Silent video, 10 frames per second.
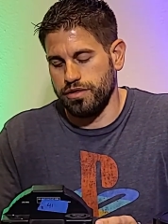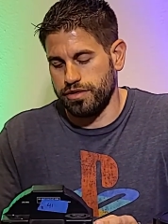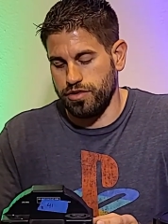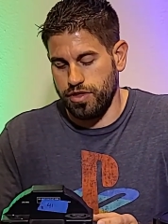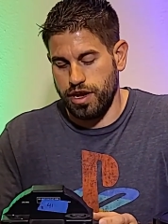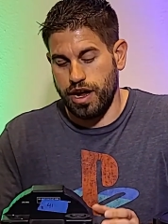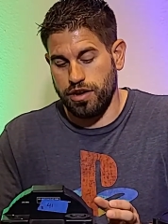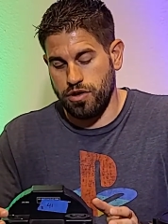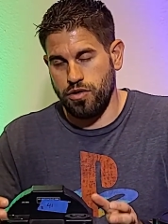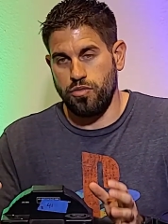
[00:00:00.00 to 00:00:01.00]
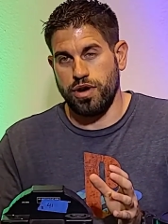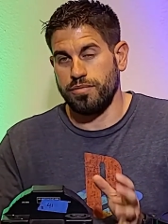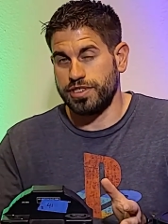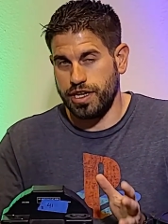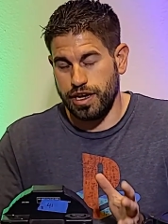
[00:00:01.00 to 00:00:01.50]
so then I know when
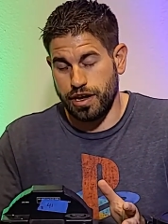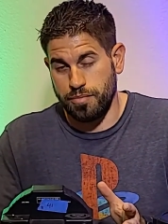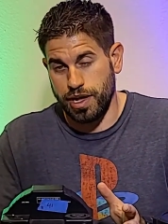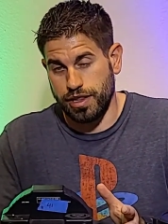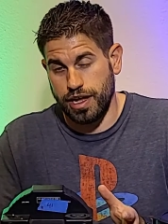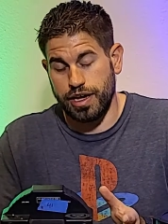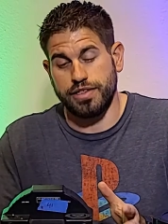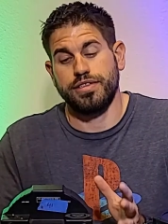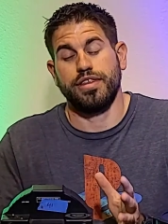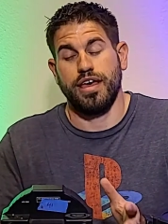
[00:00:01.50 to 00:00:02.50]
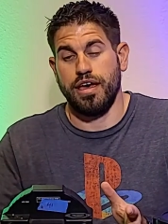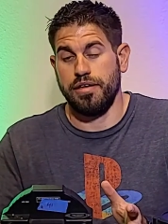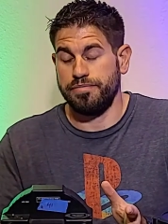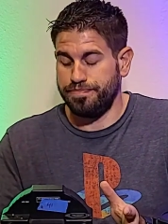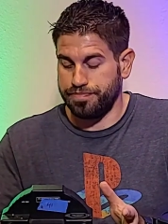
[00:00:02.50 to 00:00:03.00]
I'm setting up my lights that